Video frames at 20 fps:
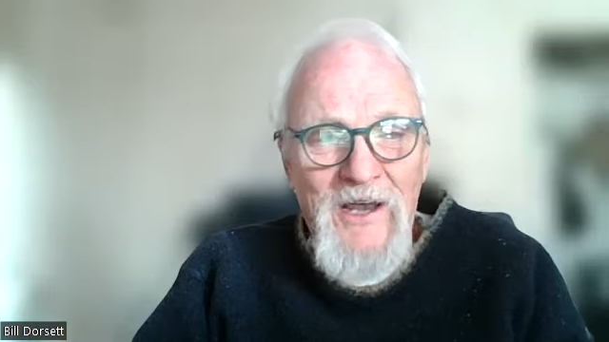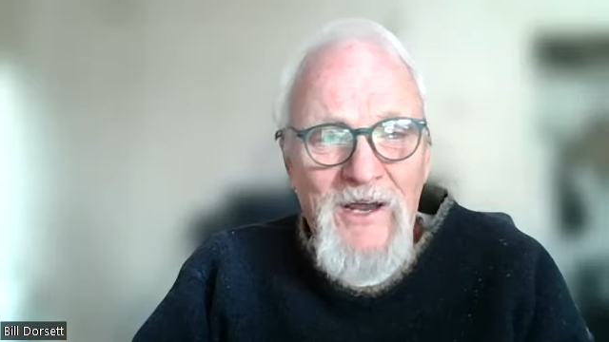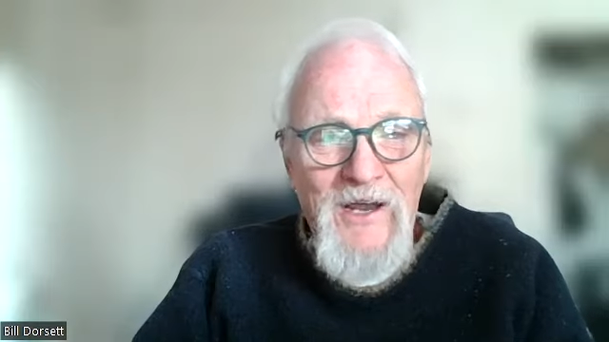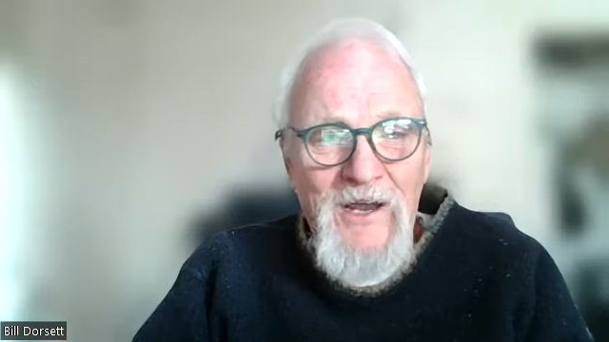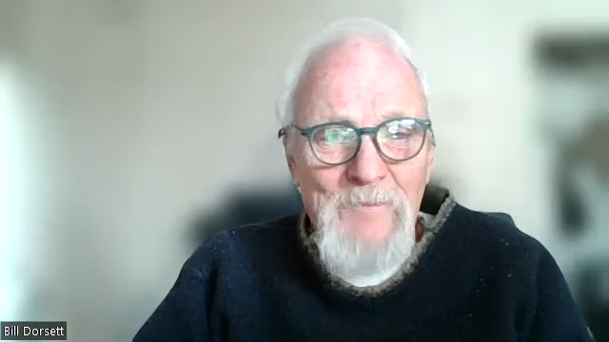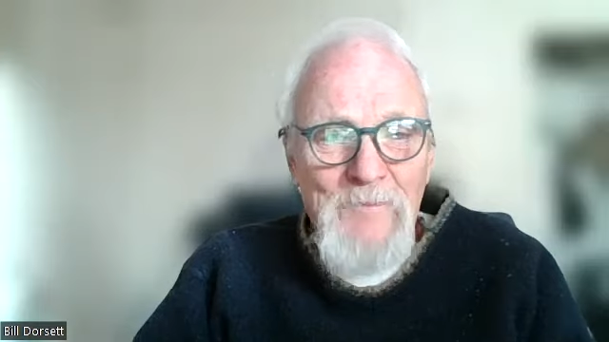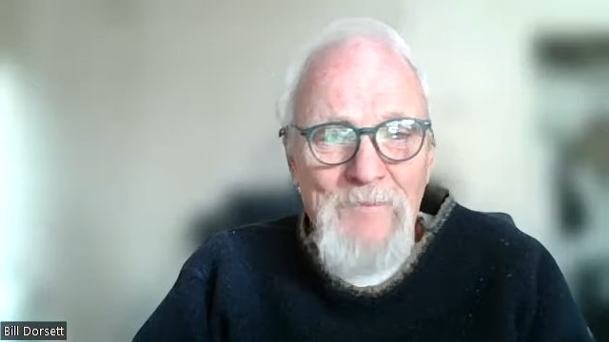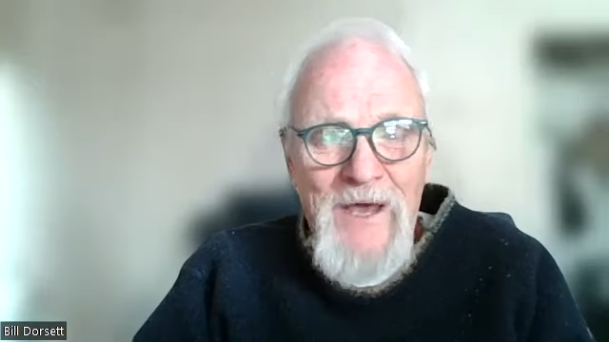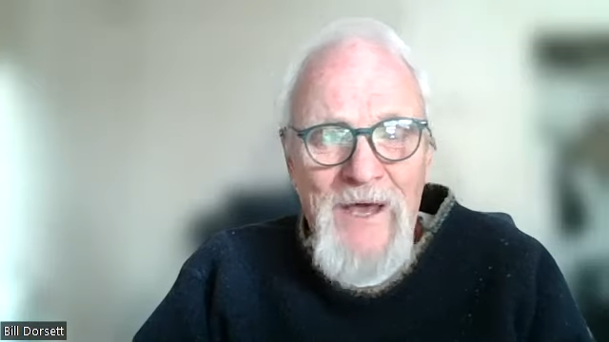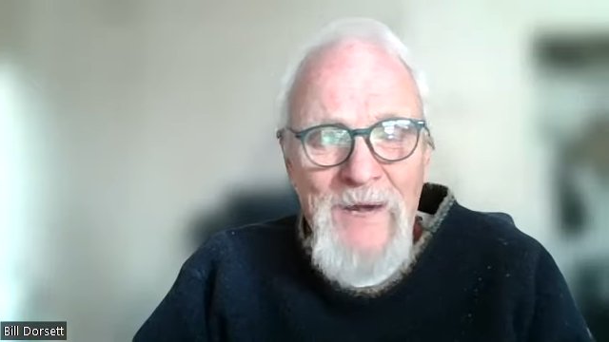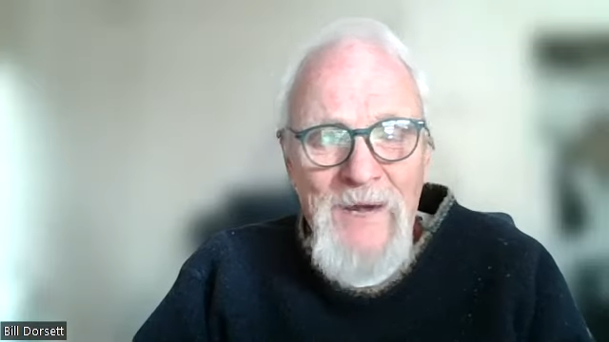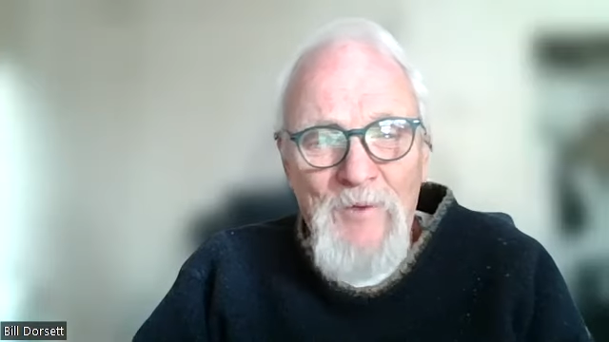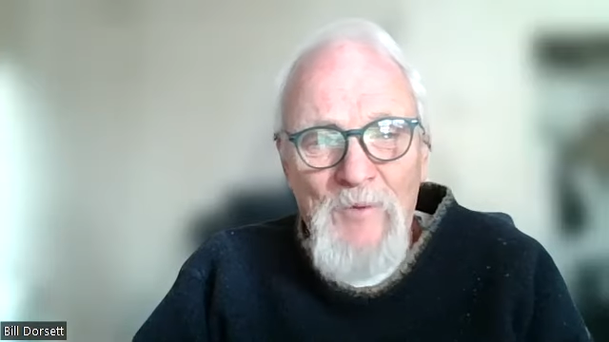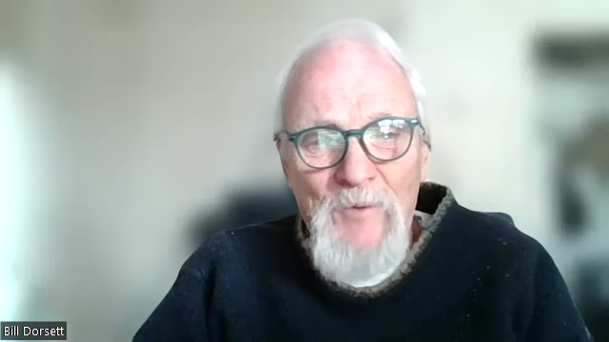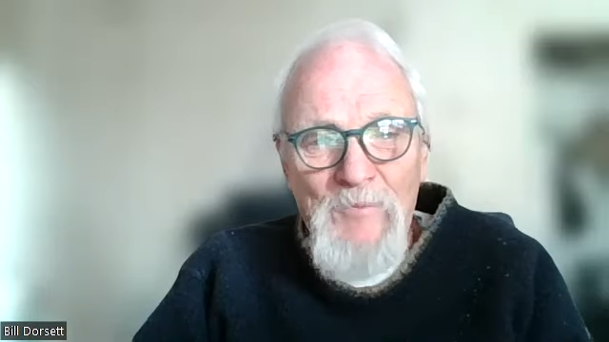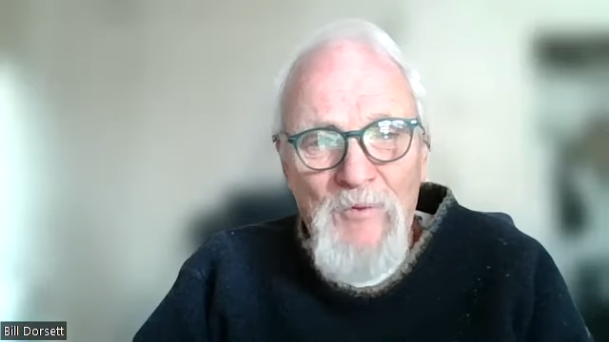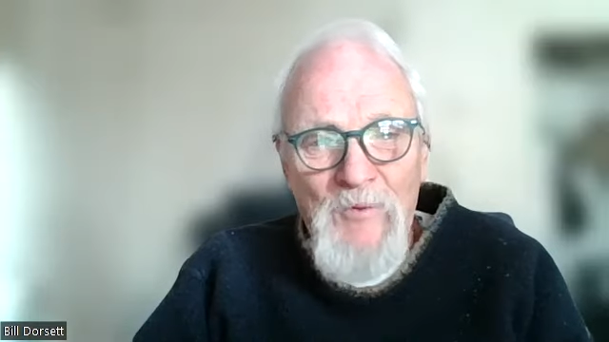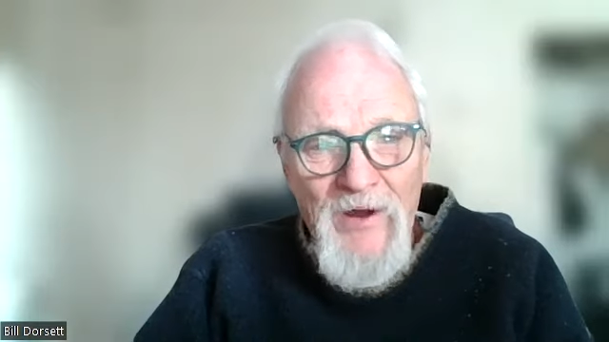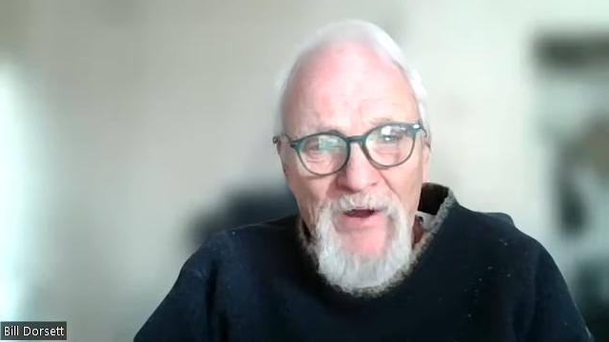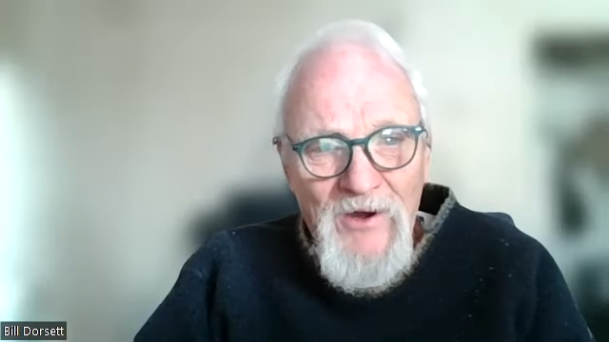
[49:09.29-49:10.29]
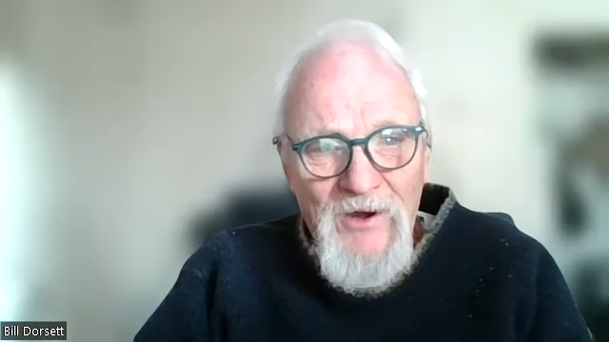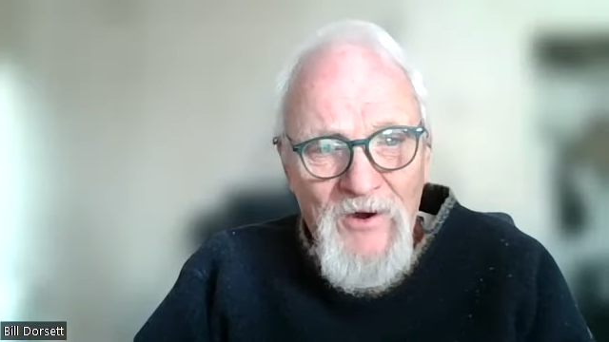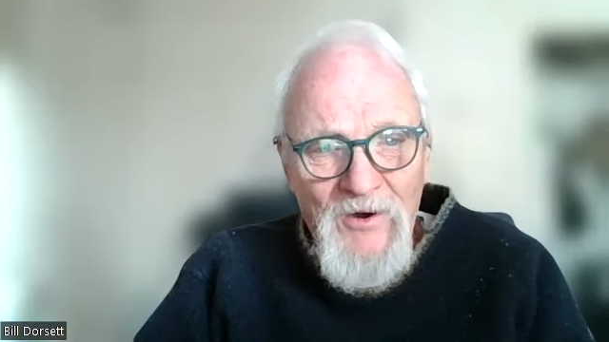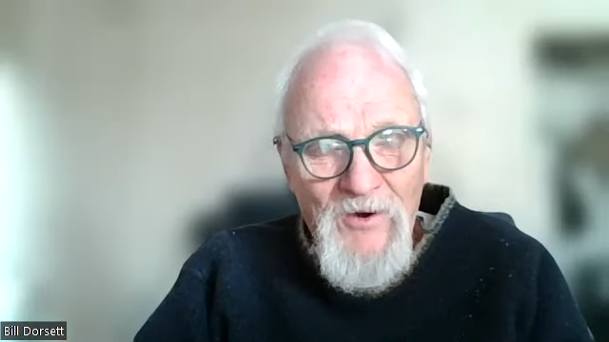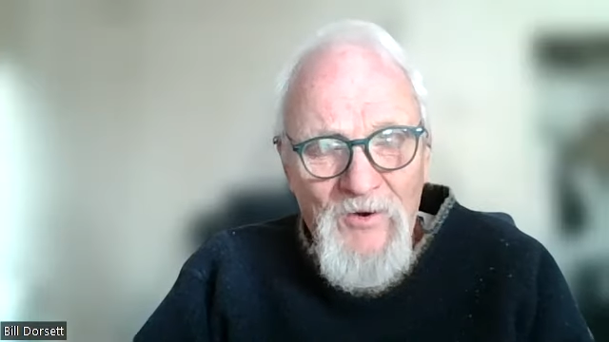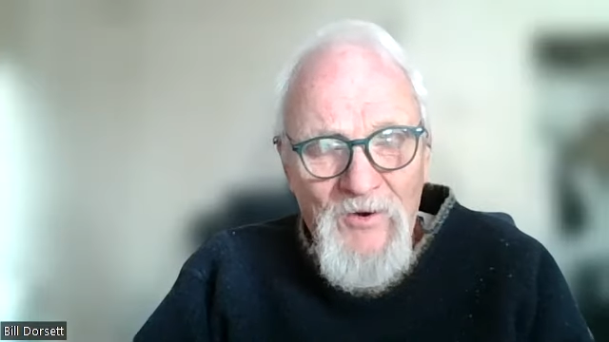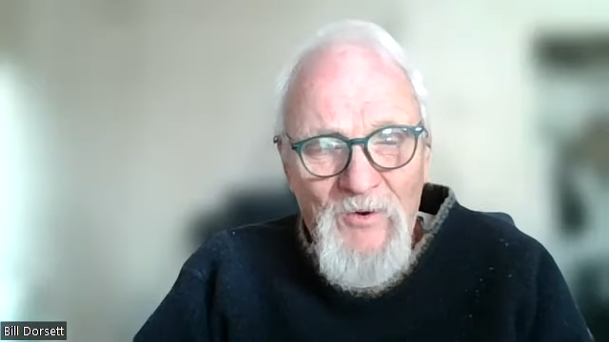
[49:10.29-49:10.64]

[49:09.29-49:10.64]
a compatible breaker